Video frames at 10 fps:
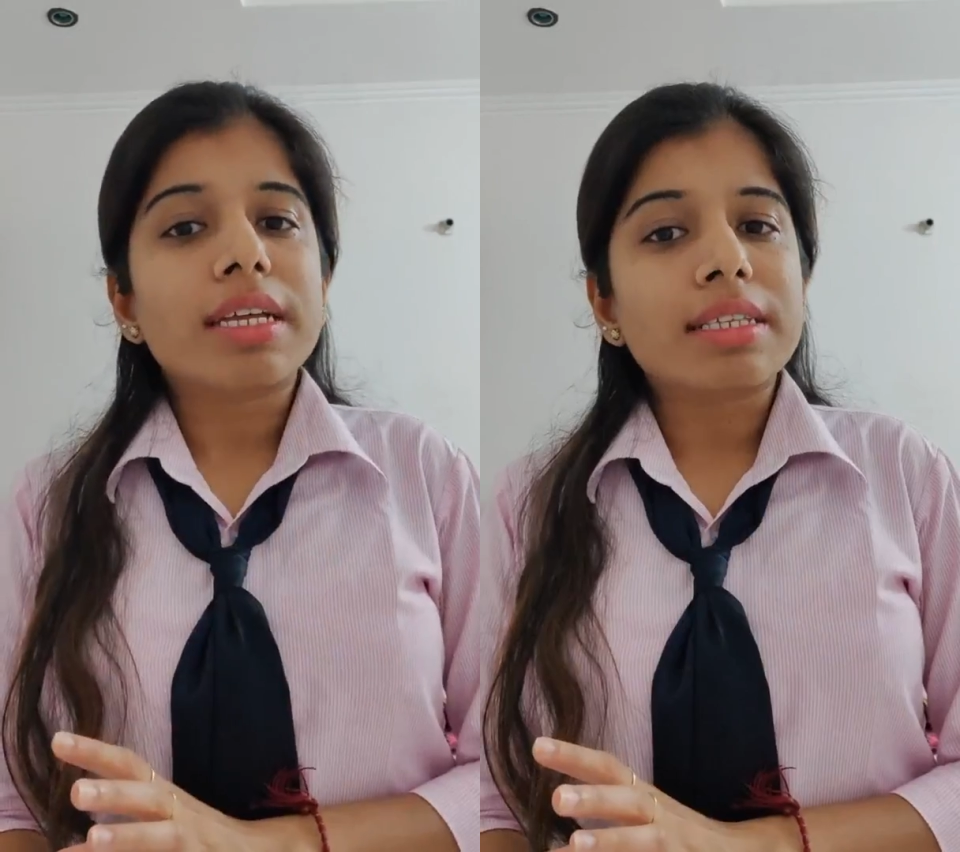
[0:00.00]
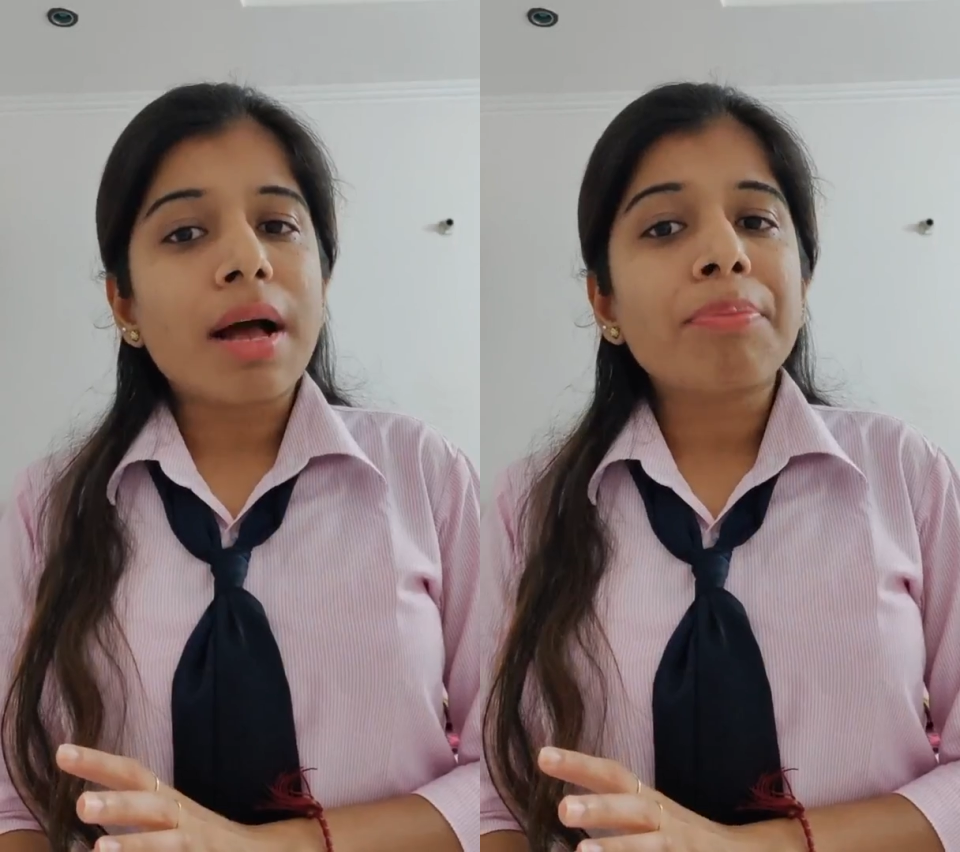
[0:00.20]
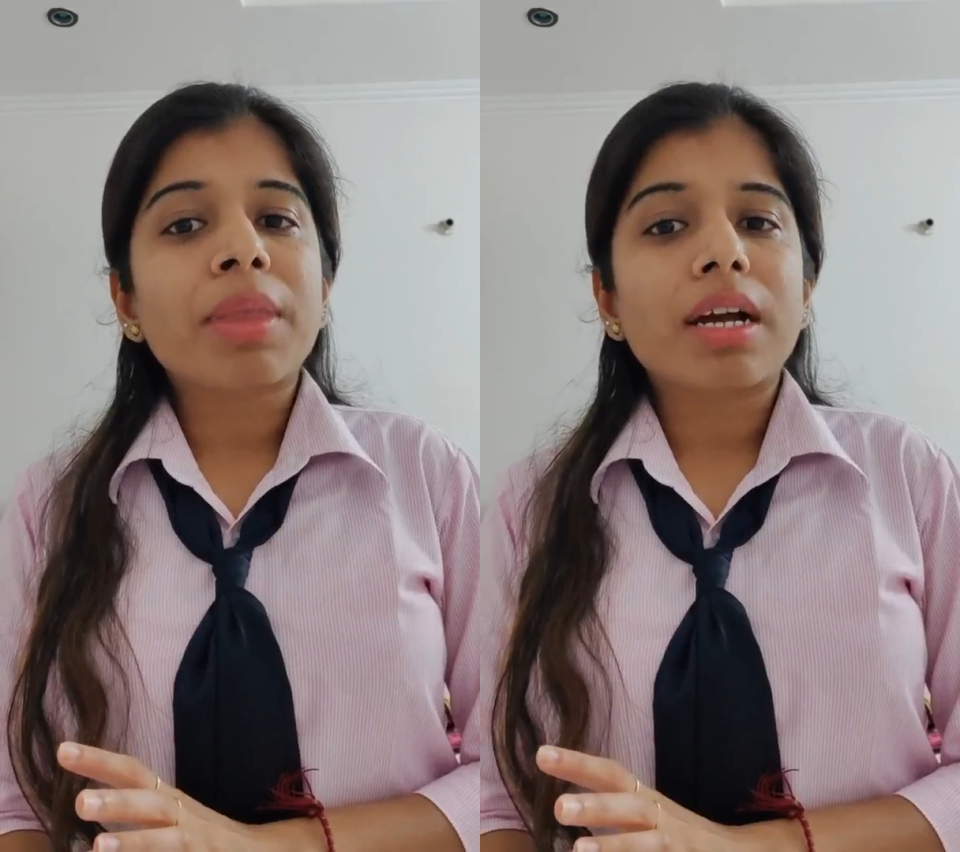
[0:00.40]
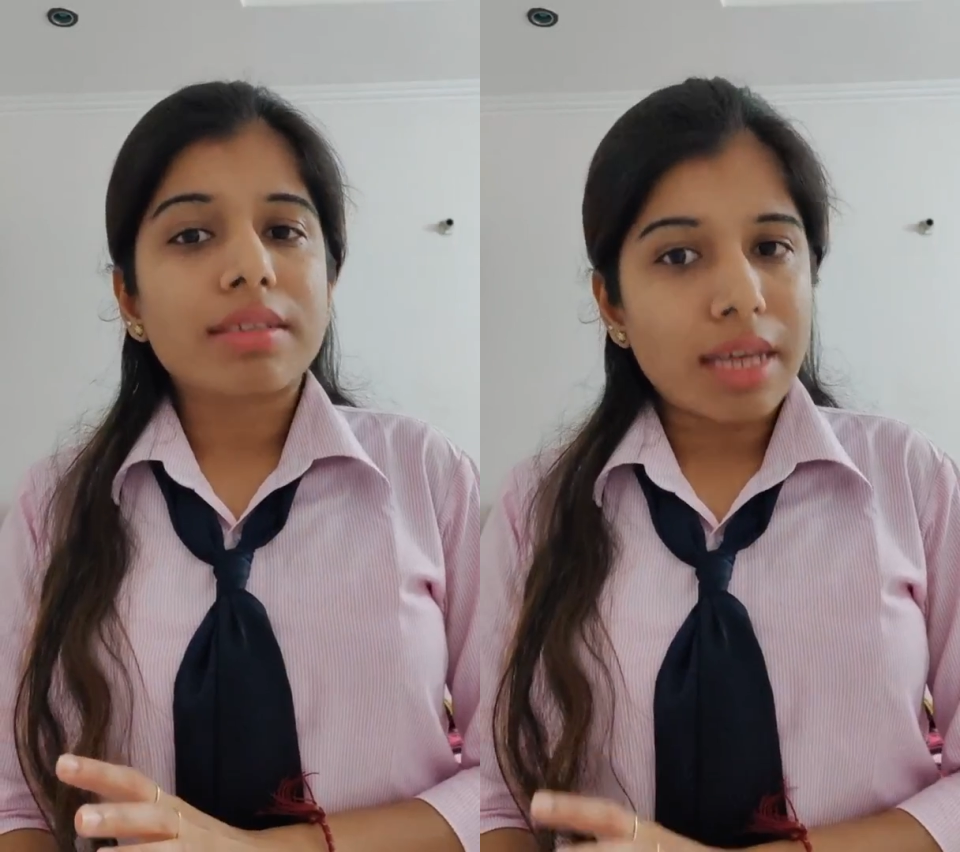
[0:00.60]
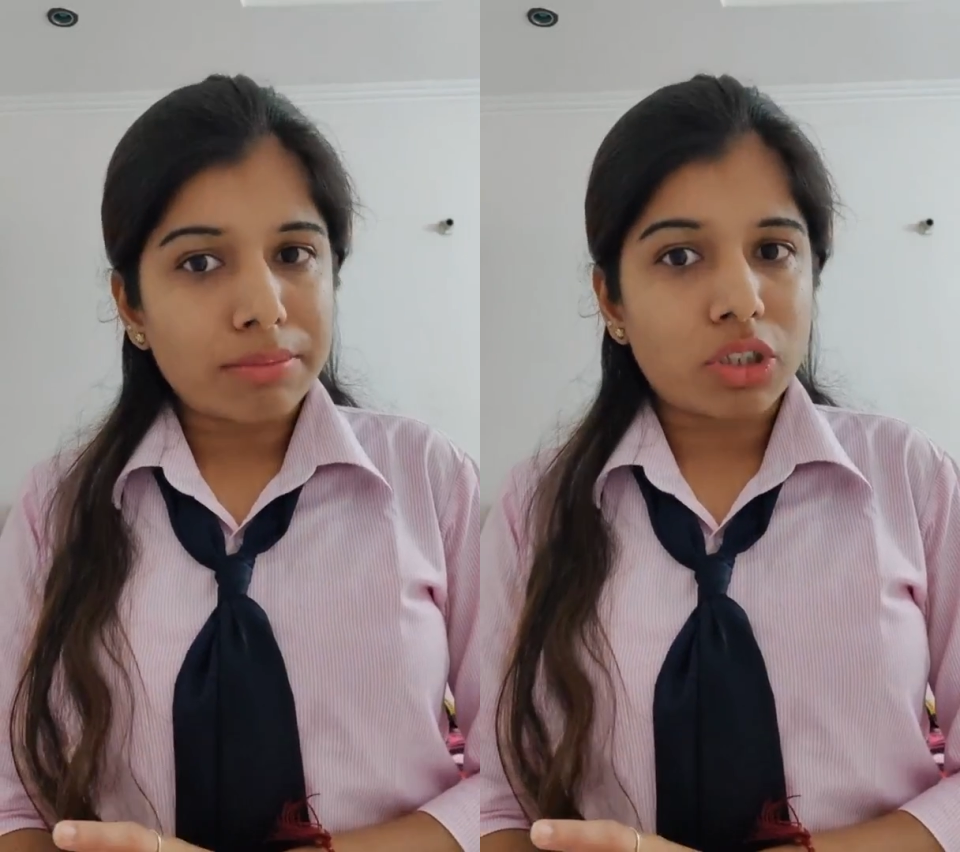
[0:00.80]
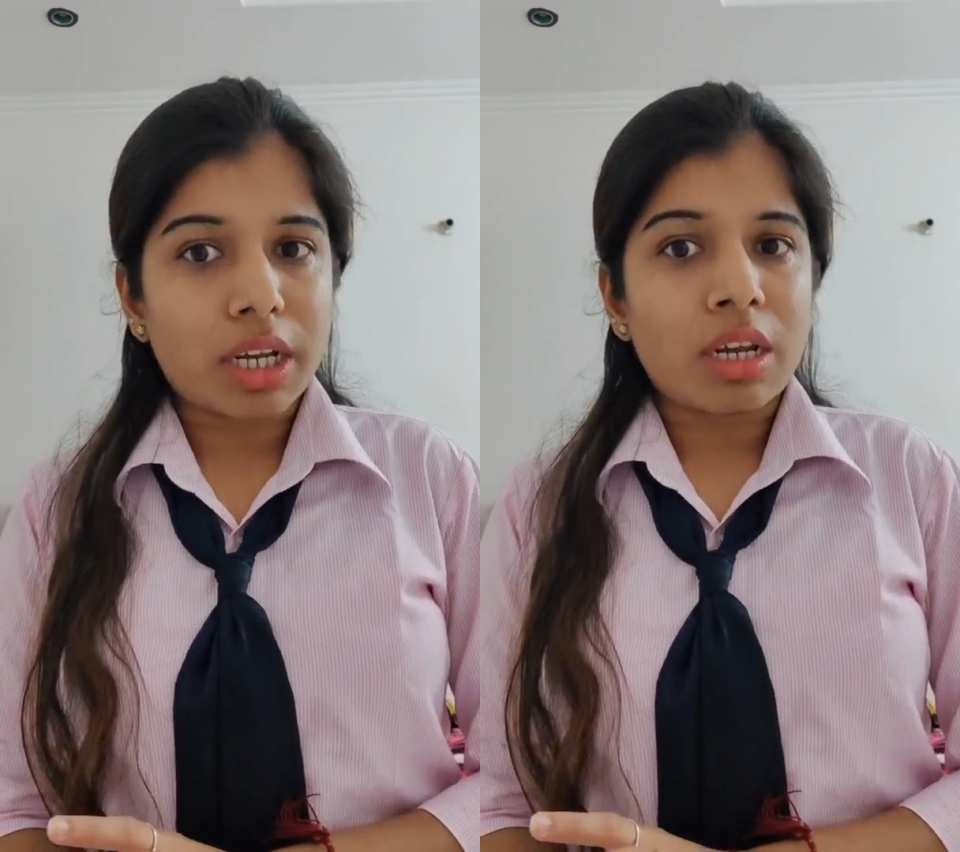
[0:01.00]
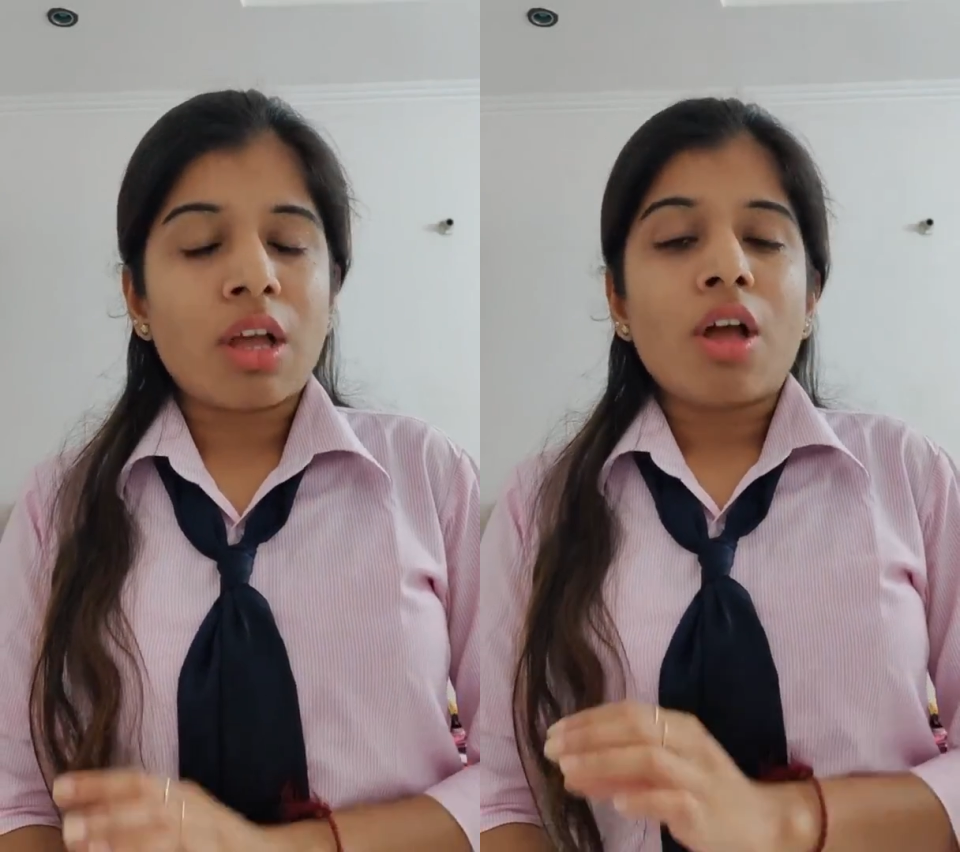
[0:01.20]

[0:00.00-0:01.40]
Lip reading: a subject.